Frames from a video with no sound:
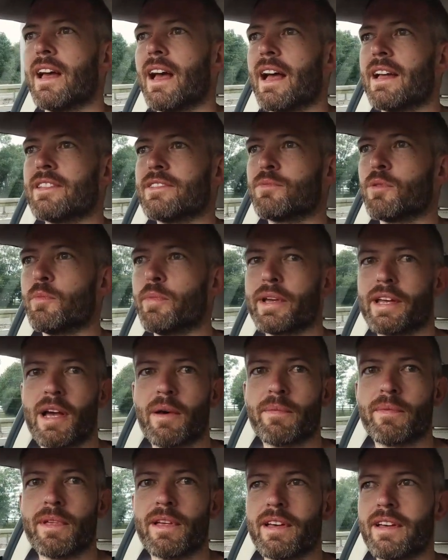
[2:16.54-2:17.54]
and we'll pick
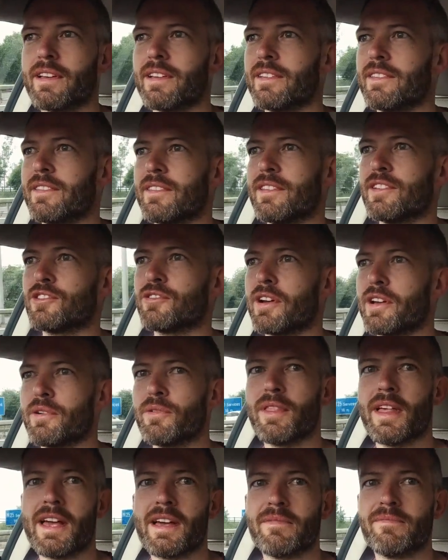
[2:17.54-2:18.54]
up the trail
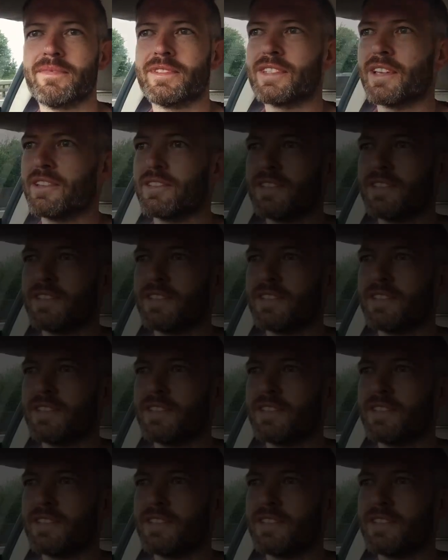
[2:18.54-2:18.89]
there. So